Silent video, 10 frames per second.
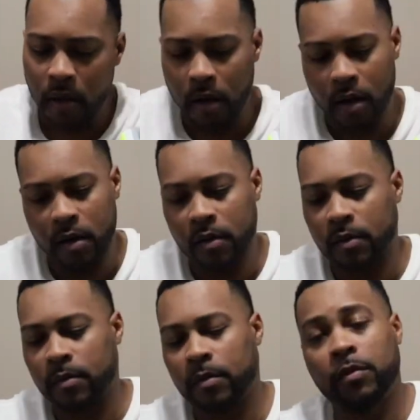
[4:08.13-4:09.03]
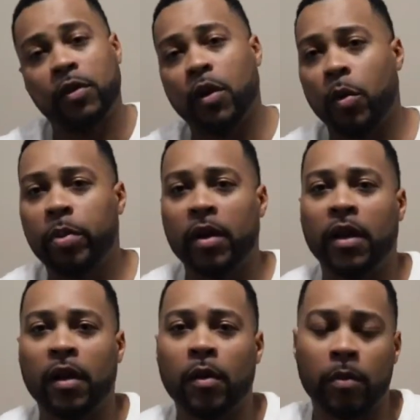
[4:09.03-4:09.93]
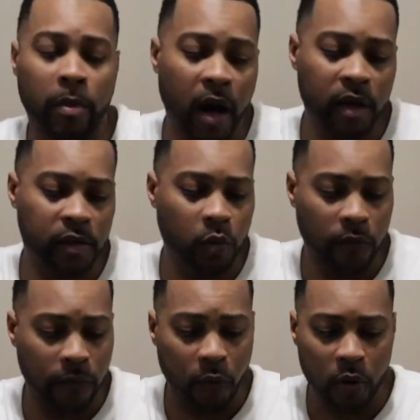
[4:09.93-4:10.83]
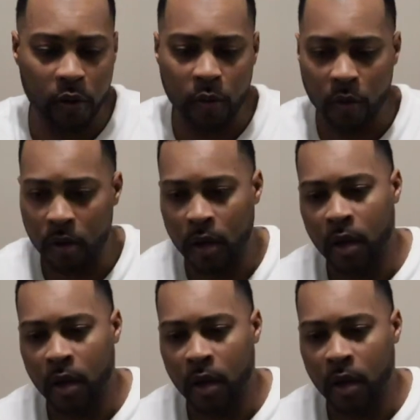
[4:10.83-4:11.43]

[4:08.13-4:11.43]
put in the box for you.